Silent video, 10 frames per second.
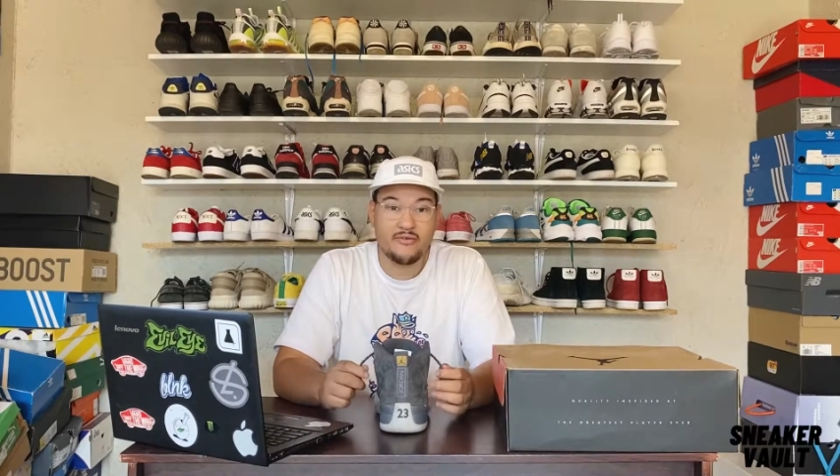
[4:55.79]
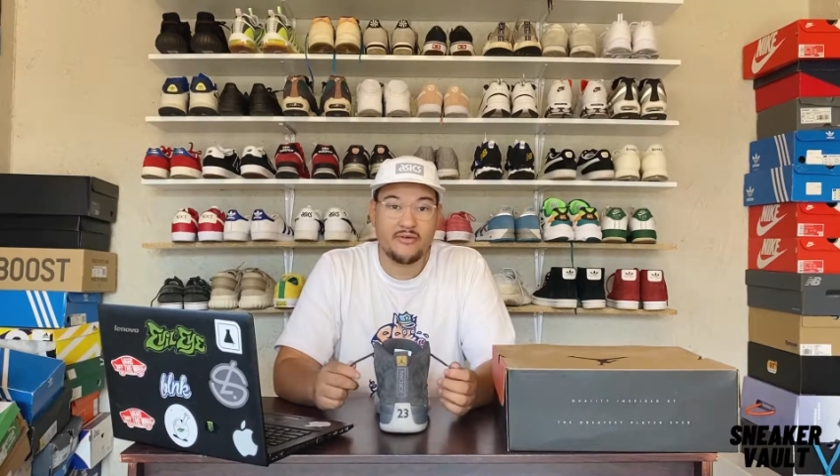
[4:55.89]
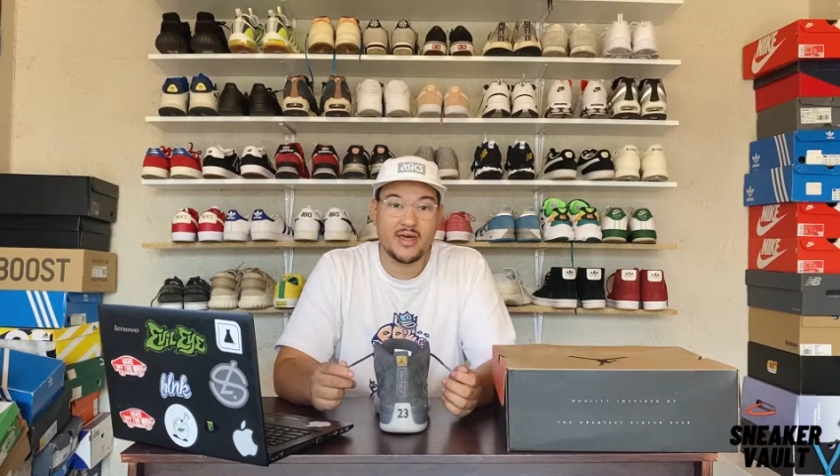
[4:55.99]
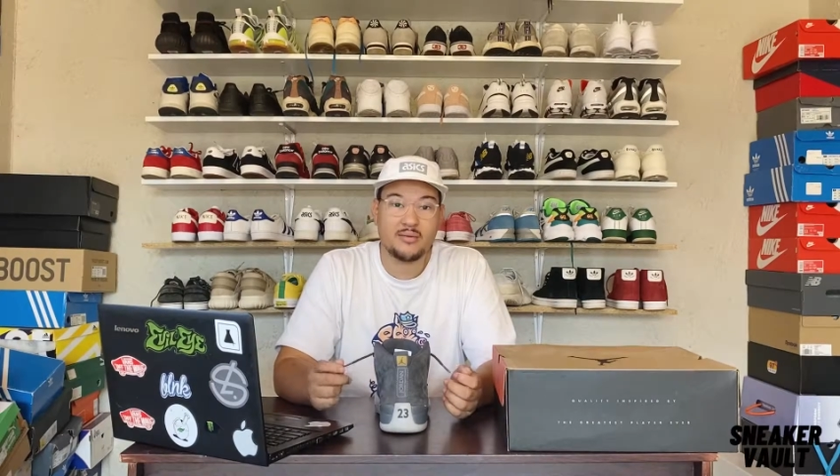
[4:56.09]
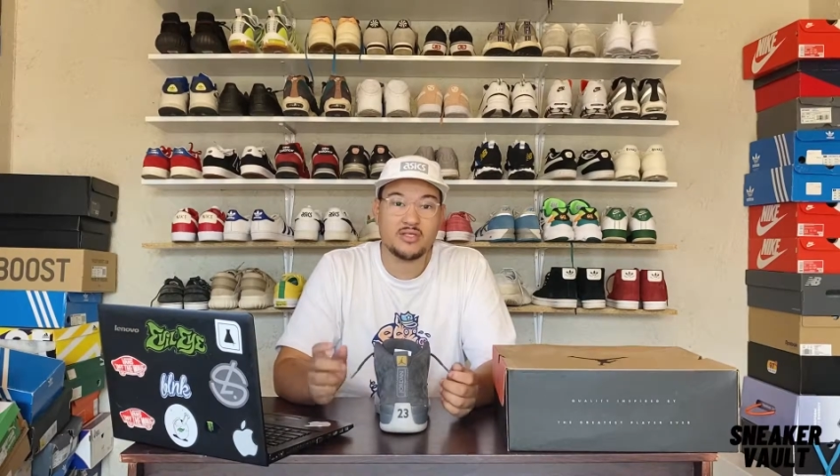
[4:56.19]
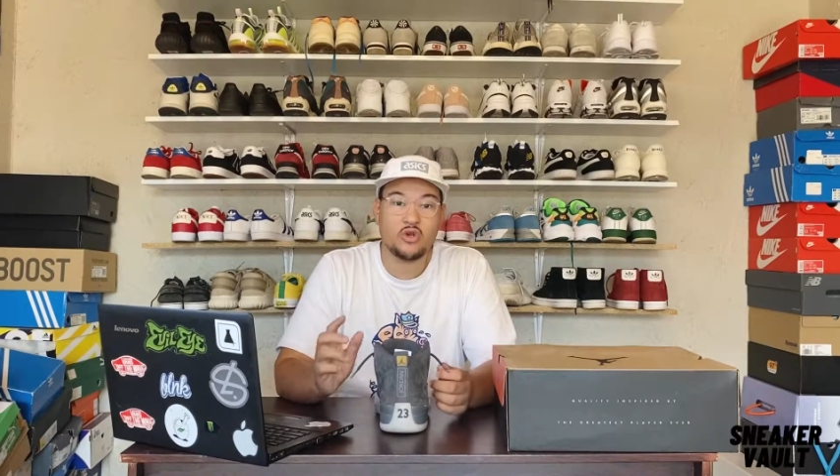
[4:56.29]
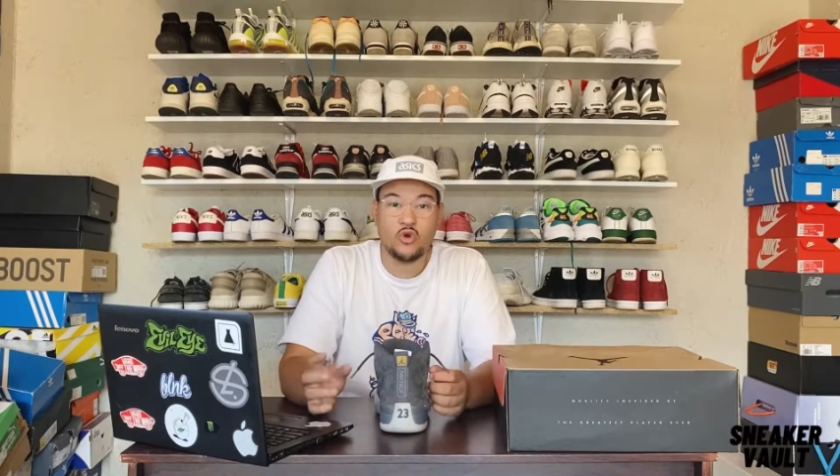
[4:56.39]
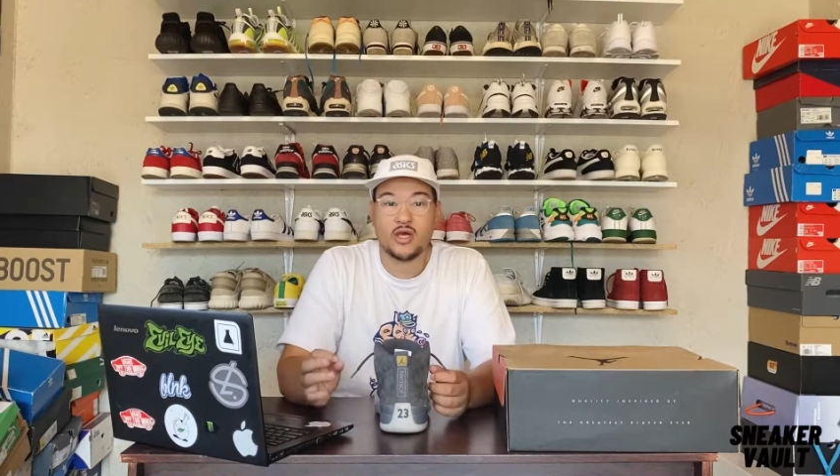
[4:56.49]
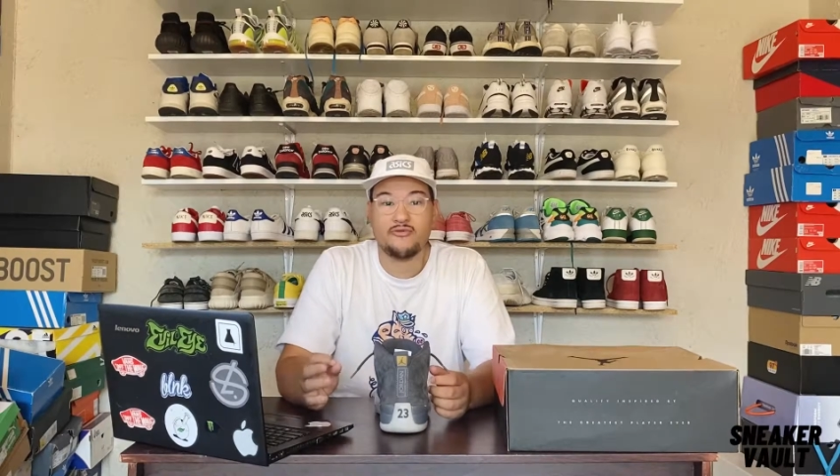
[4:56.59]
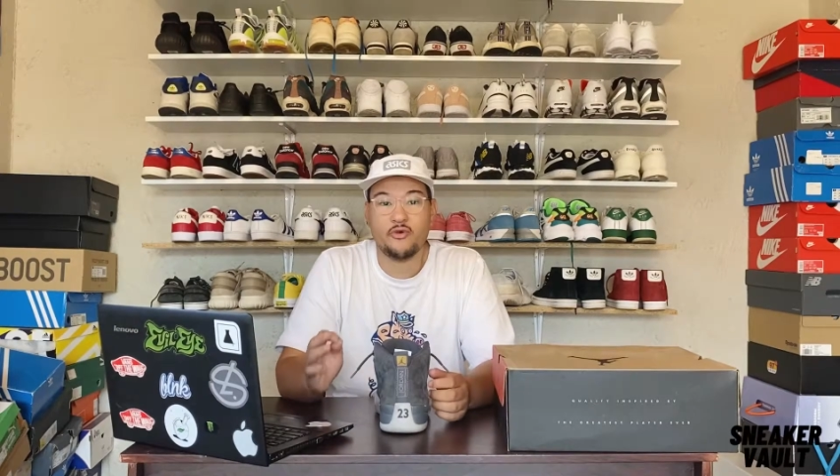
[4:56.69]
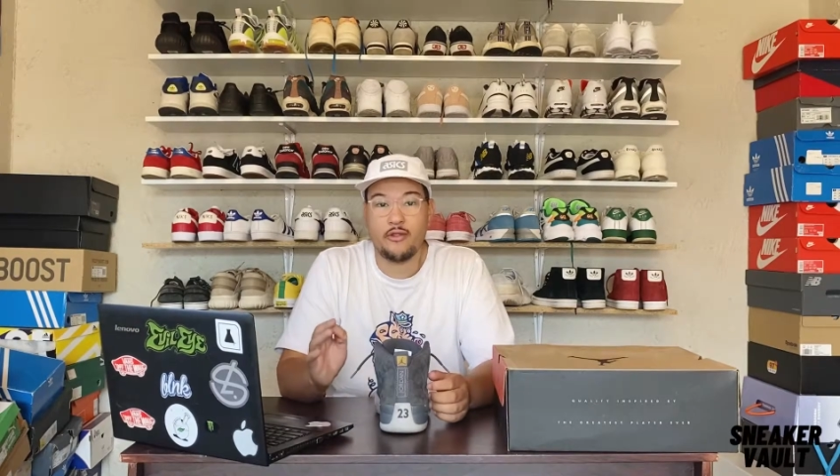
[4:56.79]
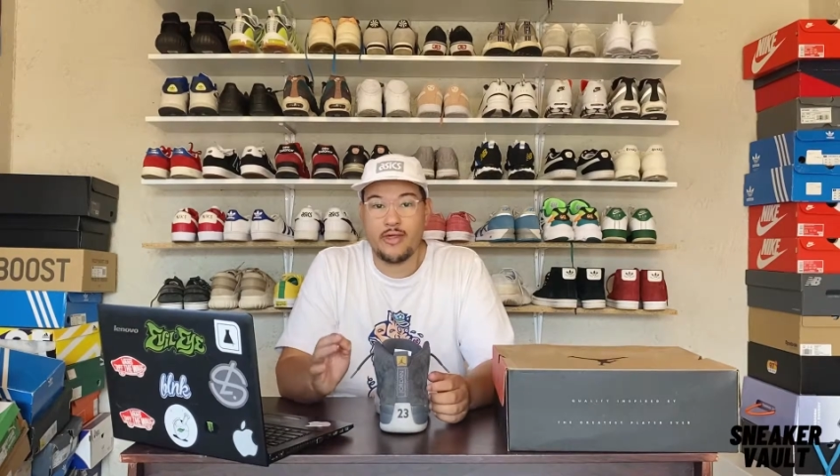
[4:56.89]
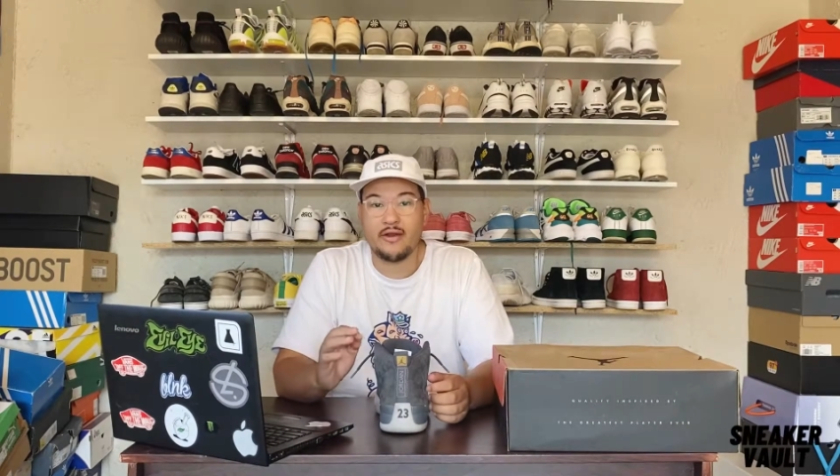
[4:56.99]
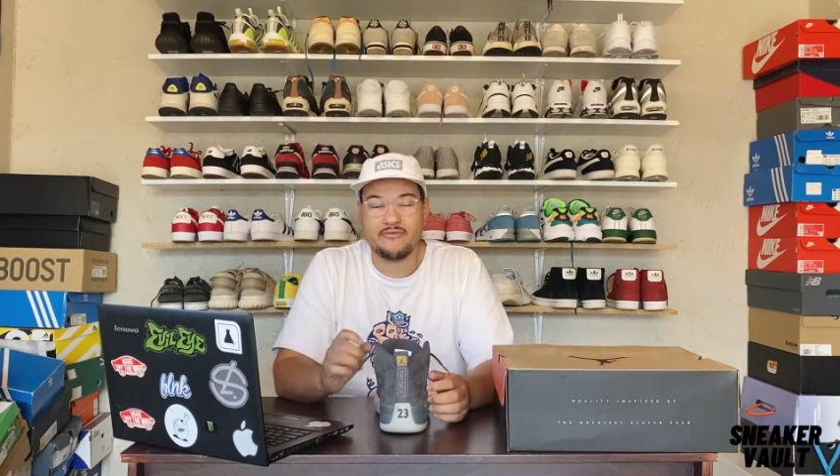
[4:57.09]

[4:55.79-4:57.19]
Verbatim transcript: I think I'm still looking for the back